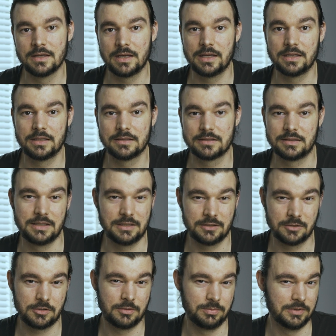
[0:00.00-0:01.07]
And there are
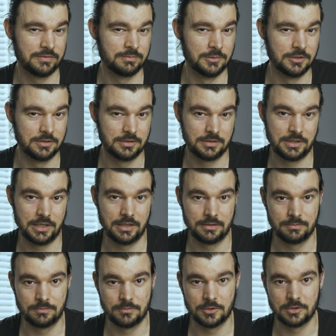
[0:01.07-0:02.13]
a couple of
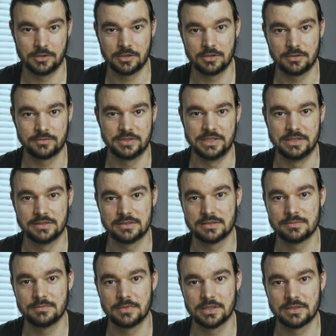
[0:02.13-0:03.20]
more of these,
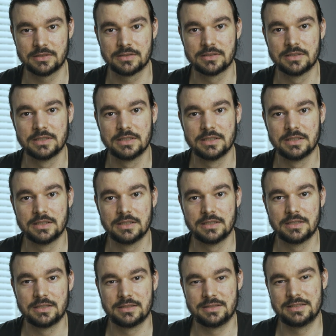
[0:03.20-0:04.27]
but
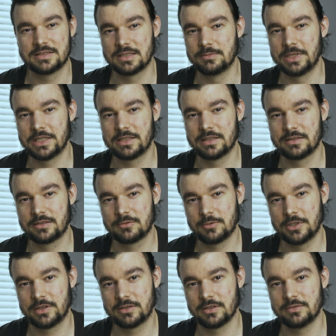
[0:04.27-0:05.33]
these can make it
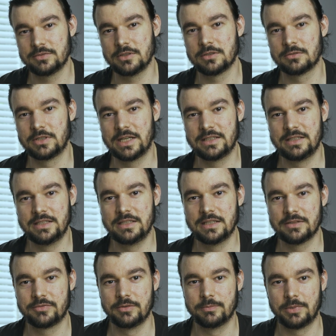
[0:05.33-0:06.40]
quite tough already
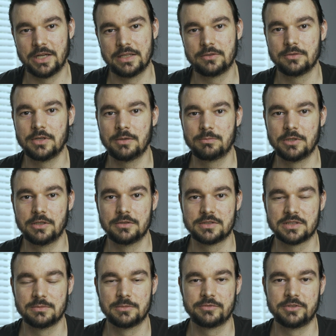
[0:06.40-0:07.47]
if you plan to upload
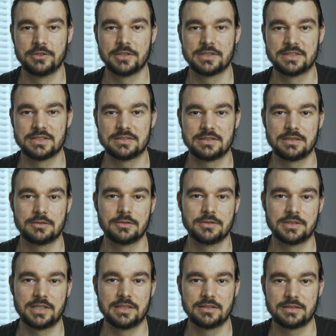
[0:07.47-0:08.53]
some of your existing
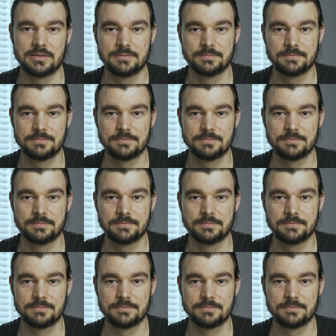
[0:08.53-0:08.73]
content.